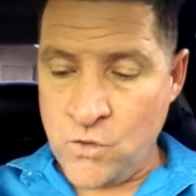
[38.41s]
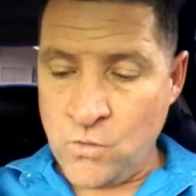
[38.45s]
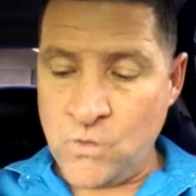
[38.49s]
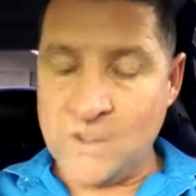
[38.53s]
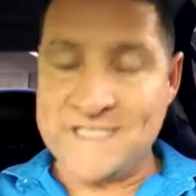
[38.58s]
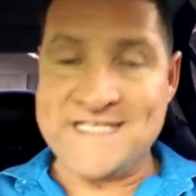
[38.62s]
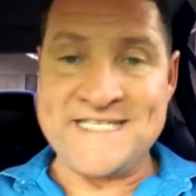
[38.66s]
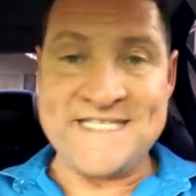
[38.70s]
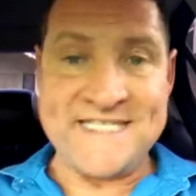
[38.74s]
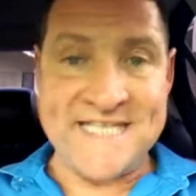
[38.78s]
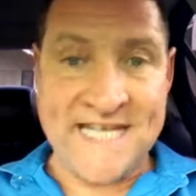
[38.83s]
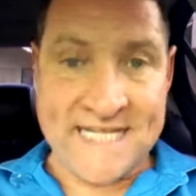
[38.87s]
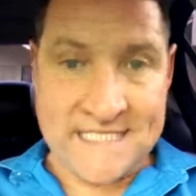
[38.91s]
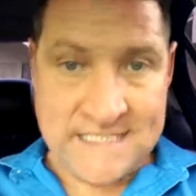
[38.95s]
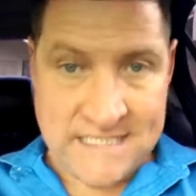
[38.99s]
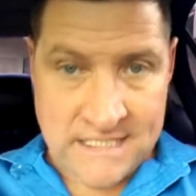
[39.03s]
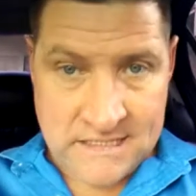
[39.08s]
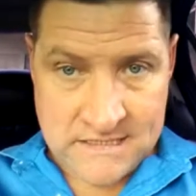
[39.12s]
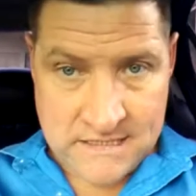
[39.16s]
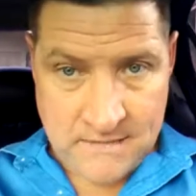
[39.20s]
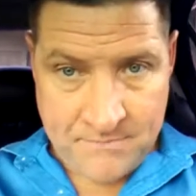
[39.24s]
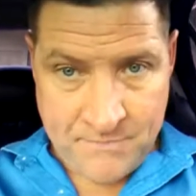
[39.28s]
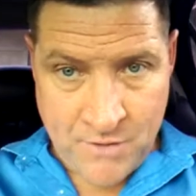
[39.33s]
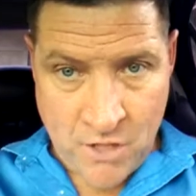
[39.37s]
What sets
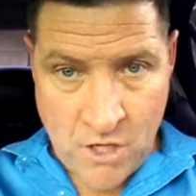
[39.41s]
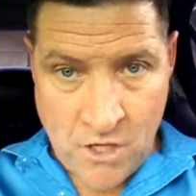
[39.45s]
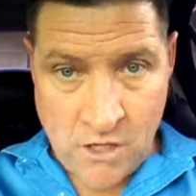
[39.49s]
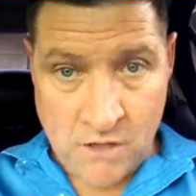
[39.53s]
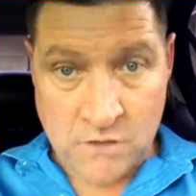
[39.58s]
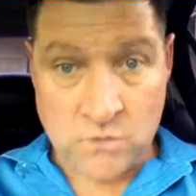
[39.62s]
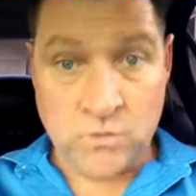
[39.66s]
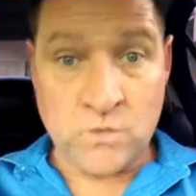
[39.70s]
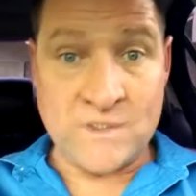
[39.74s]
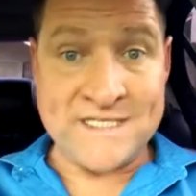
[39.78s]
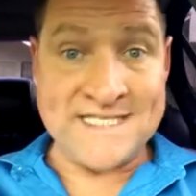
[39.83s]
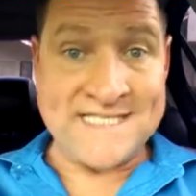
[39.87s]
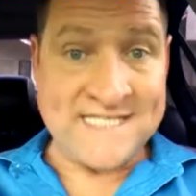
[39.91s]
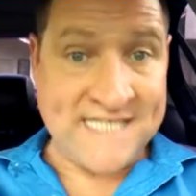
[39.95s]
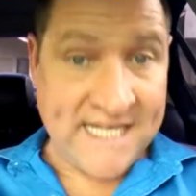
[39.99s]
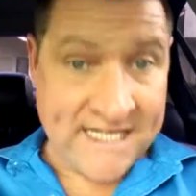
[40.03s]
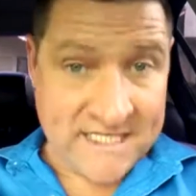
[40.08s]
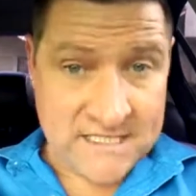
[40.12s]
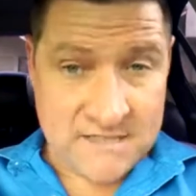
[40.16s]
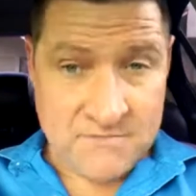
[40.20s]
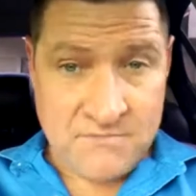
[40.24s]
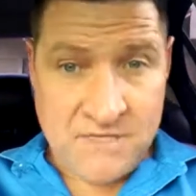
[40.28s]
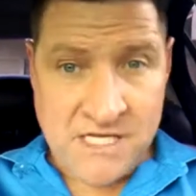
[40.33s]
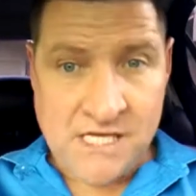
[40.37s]
us apart, what
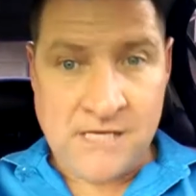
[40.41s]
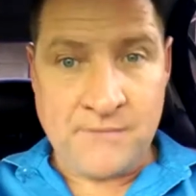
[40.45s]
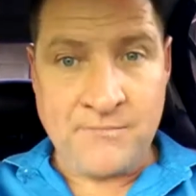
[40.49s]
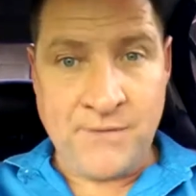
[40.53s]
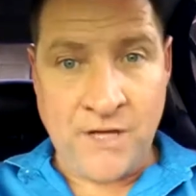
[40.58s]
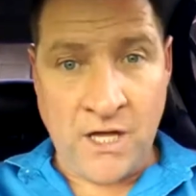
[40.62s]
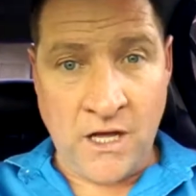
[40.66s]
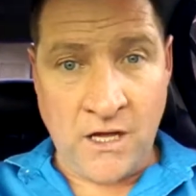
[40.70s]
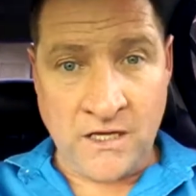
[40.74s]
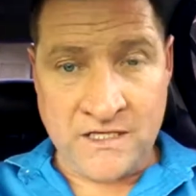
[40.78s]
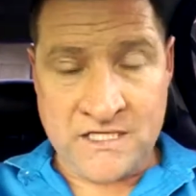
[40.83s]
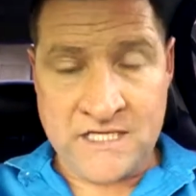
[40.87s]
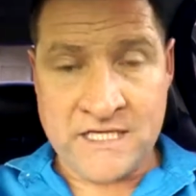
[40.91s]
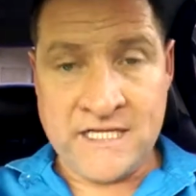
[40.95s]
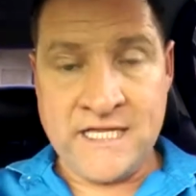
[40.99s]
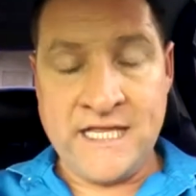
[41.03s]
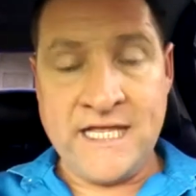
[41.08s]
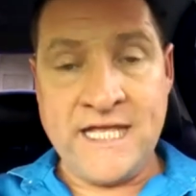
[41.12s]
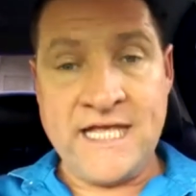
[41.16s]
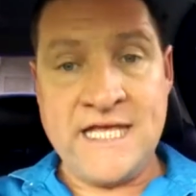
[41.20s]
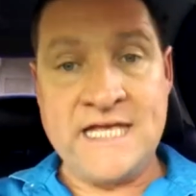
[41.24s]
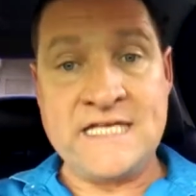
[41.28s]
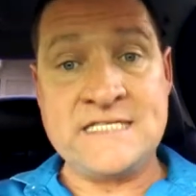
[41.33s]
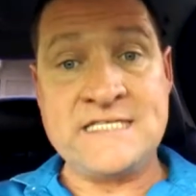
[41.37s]
sets me apart,
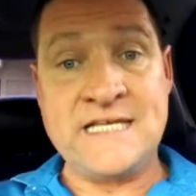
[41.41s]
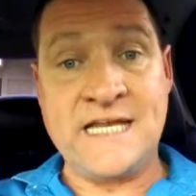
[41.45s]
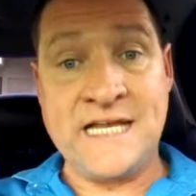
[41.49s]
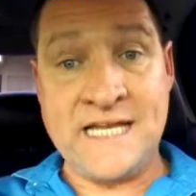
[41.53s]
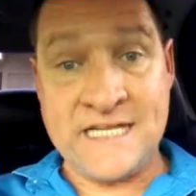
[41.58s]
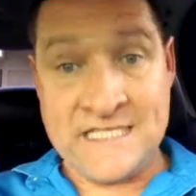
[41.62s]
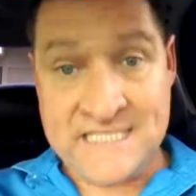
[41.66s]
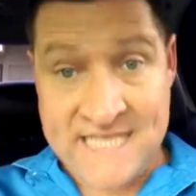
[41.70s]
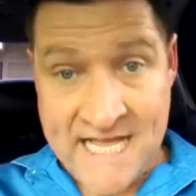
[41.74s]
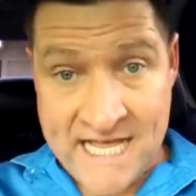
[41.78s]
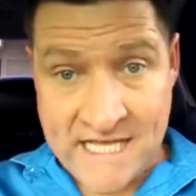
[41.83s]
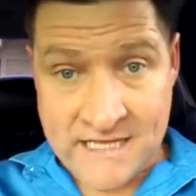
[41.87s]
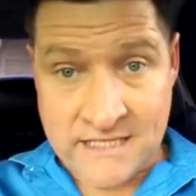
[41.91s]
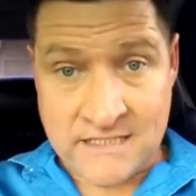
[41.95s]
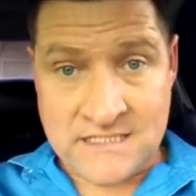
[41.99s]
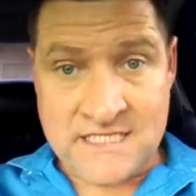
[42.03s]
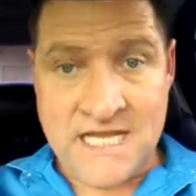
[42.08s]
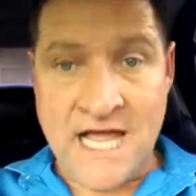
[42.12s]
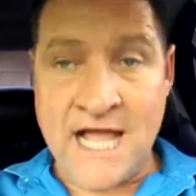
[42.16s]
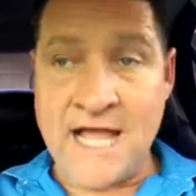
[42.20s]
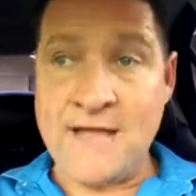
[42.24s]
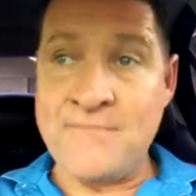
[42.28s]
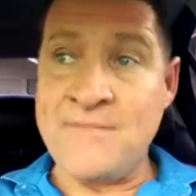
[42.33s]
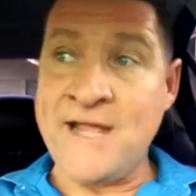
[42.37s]
is that I take the
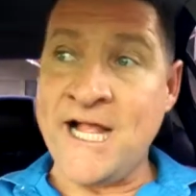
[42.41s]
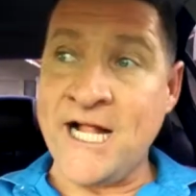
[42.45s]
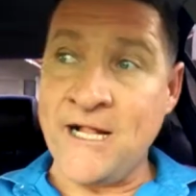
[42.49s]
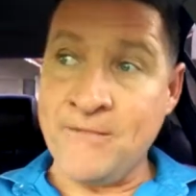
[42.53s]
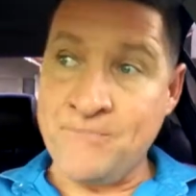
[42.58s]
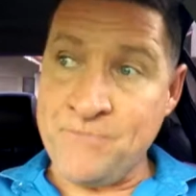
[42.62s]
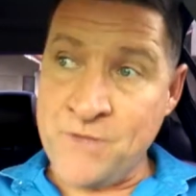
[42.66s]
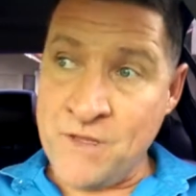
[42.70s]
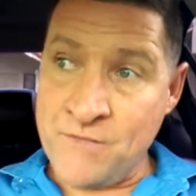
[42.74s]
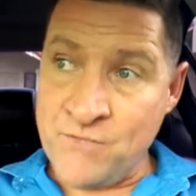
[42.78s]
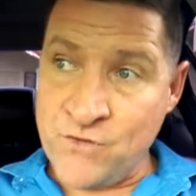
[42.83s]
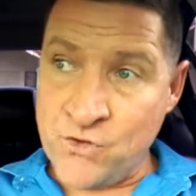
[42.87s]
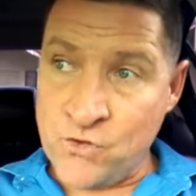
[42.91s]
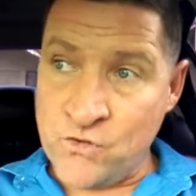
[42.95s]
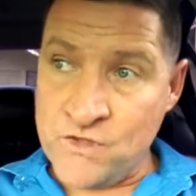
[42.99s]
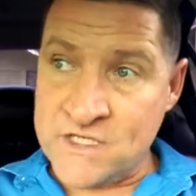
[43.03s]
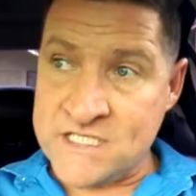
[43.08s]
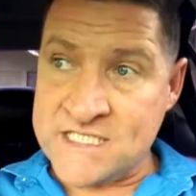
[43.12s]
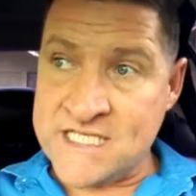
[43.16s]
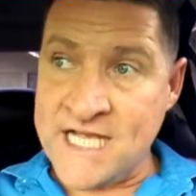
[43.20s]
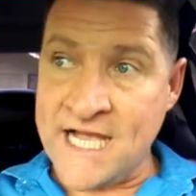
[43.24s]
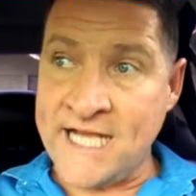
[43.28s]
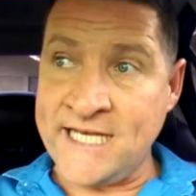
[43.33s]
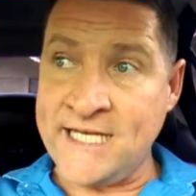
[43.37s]
time, help them through the
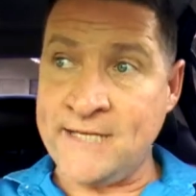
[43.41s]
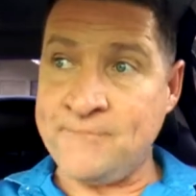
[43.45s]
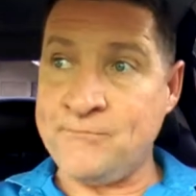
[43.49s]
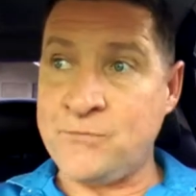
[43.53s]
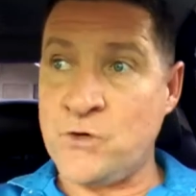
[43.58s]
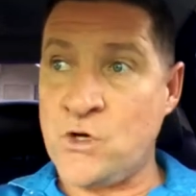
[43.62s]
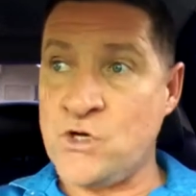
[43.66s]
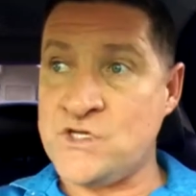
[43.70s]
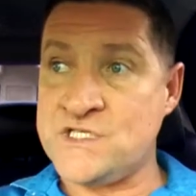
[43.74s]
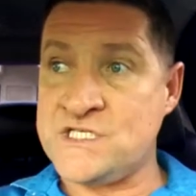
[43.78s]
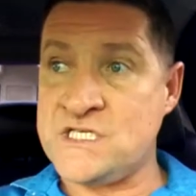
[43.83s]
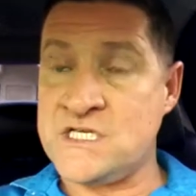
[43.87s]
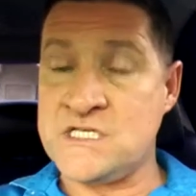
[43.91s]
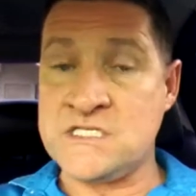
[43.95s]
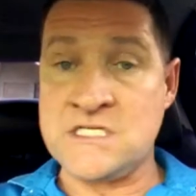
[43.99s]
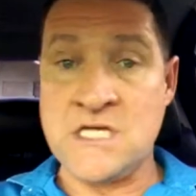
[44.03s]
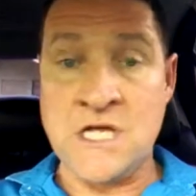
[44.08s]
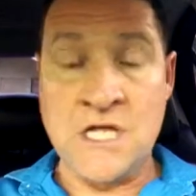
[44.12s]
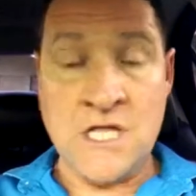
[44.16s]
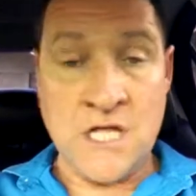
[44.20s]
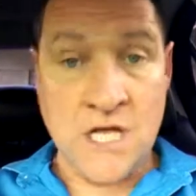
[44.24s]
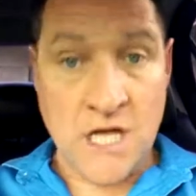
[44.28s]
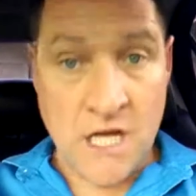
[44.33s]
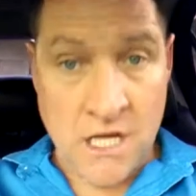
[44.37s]
sign up process,
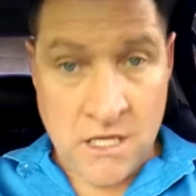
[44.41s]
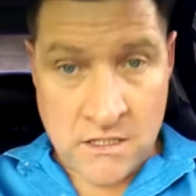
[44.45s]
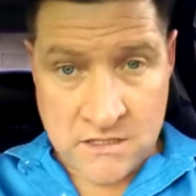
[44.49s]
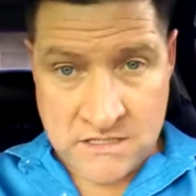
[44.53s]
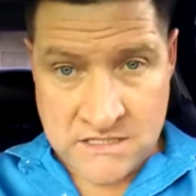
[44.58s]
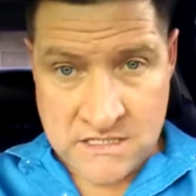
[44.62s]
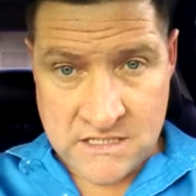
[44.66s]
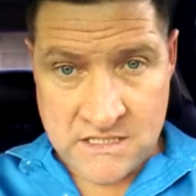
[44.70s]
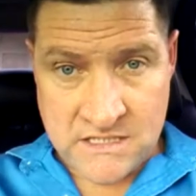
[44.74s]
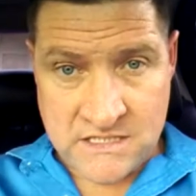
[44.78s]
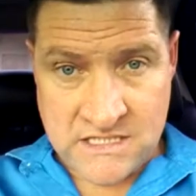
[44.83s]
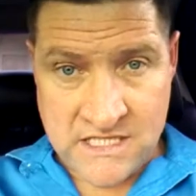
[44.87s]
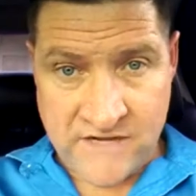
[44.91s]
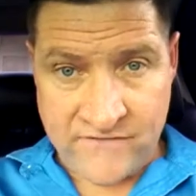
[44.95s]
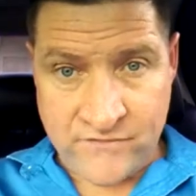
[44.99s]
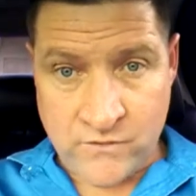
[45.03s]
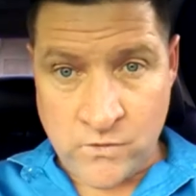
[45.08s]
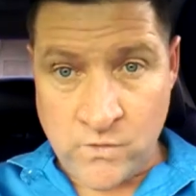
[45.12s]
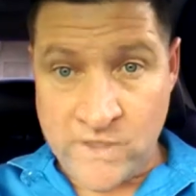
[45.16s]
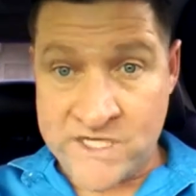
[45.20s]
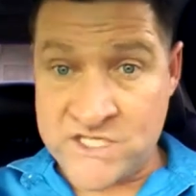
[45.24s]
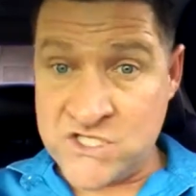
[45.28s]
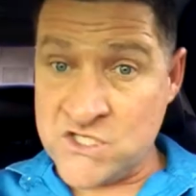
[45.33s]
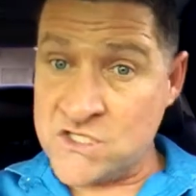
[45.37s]
answer the tough
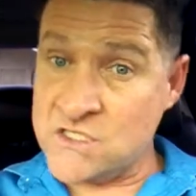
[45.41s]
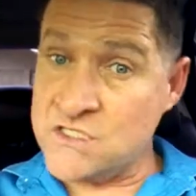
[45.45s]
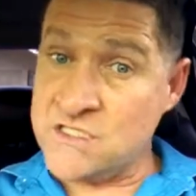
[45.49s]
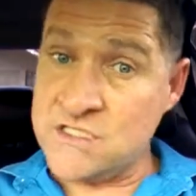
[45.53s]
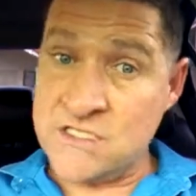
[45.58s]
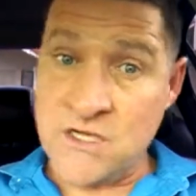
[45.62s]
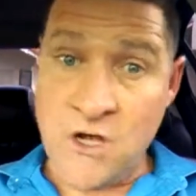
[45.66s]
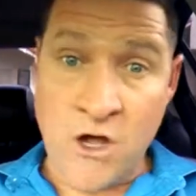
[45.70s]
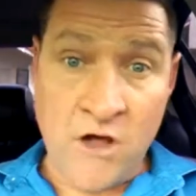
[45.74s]
questions.